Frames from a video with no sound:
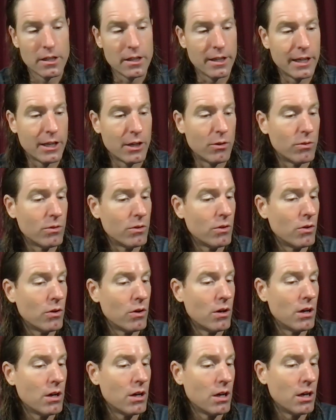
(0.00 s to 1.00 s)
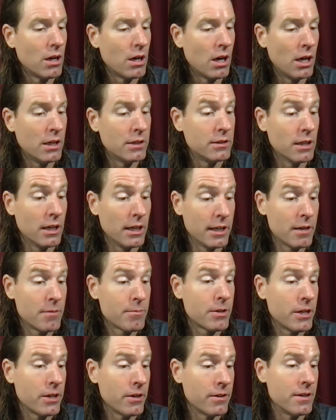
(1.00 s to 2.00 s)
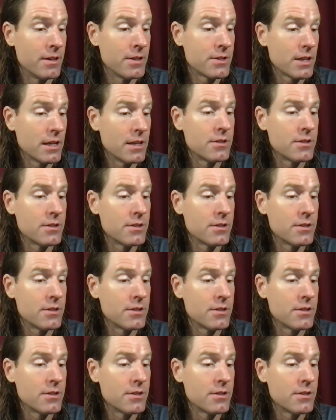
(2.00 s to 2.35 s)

Now, I, I am curious